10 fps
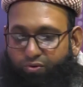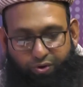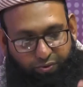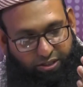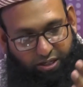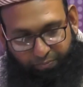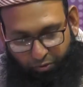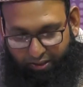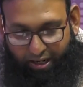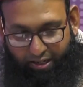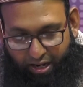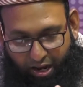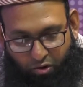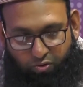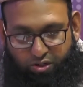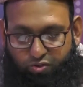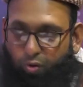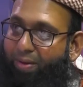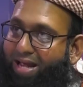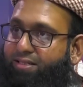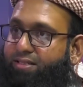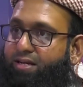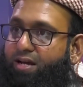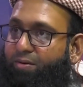We look at a report card. Hey, how good is your maths?